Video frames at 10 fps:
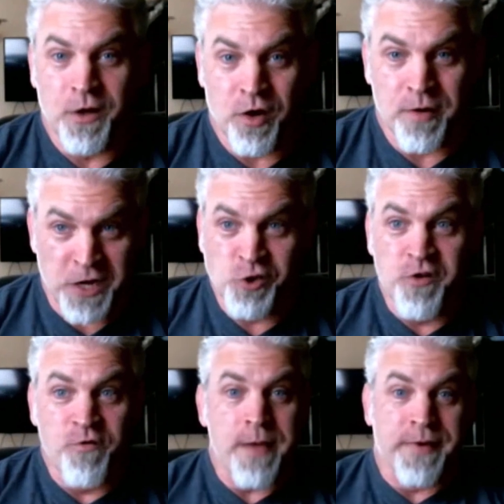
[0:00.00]
There were a
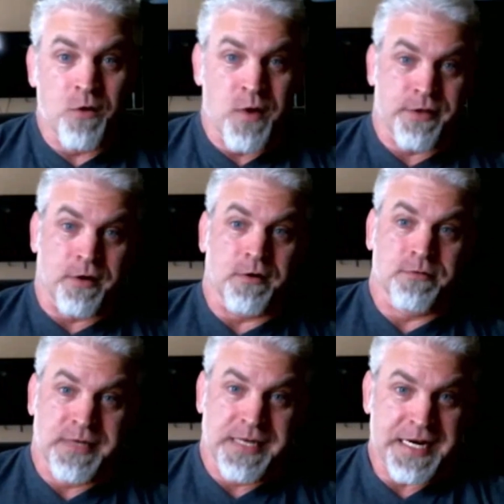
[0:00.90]
bunch of women with
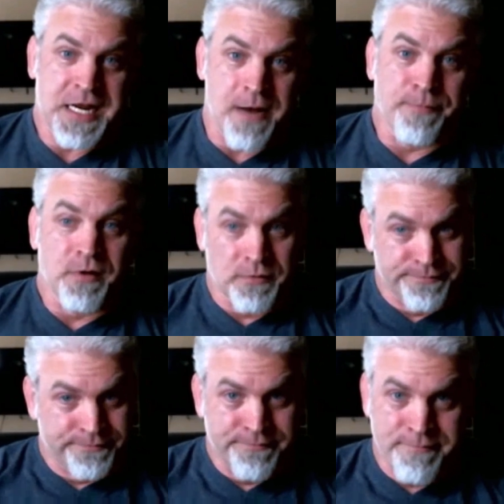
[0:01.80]
her and a
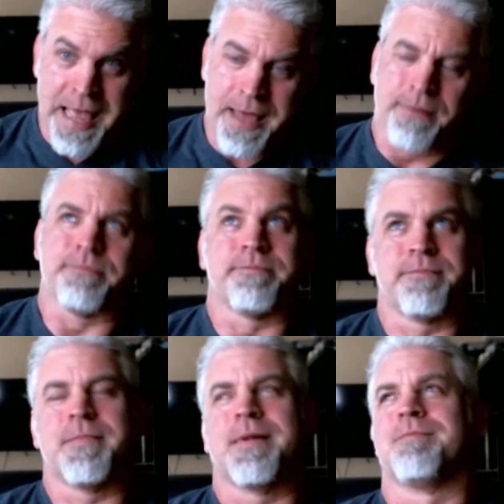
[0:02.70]
couple
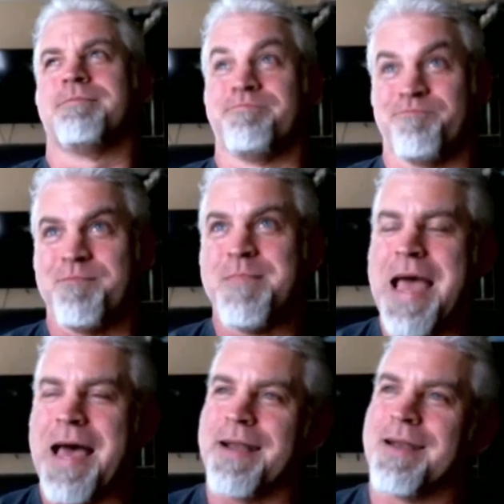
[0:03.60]
men.
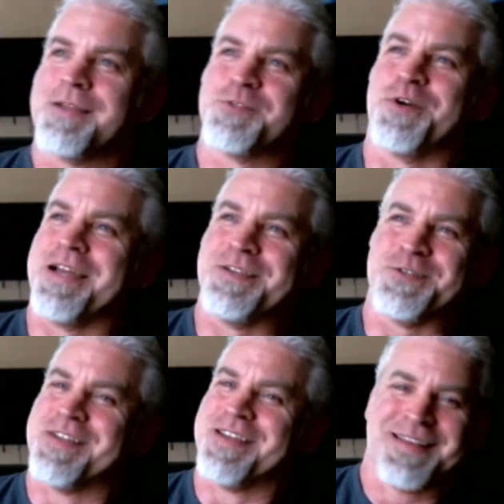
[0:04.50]
Men, sorry,
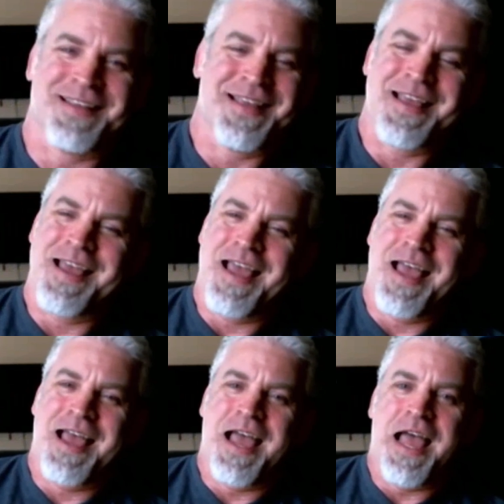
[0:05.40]
it's just
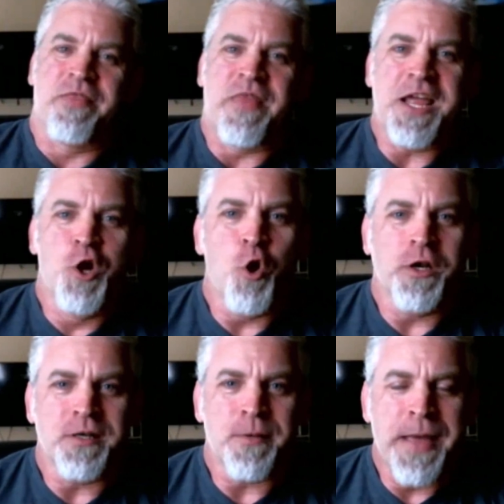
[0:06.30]
they
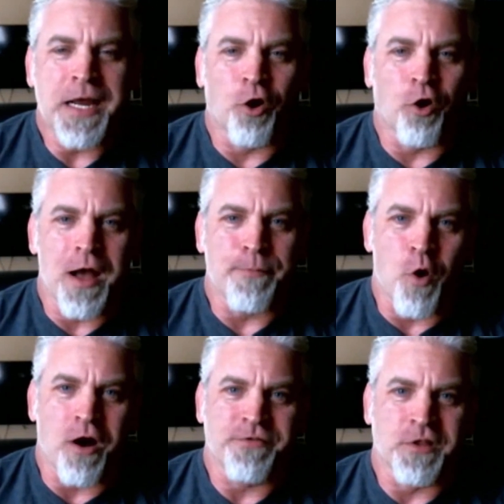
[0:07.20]
couldn't pick her
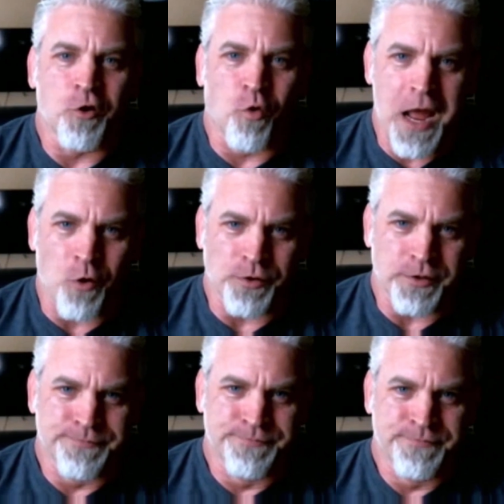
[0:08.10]
up off the
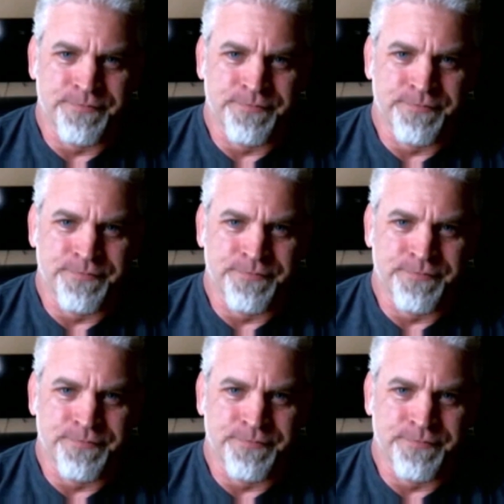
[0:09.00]
ground.